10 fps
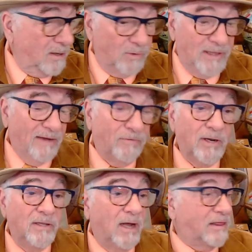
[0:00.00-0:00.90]
when they've
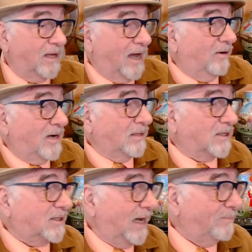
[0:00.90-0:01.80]
written nothing. I don't
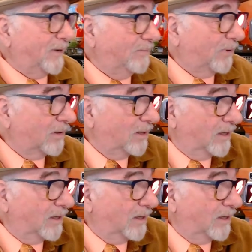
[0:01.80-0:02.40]
understand people.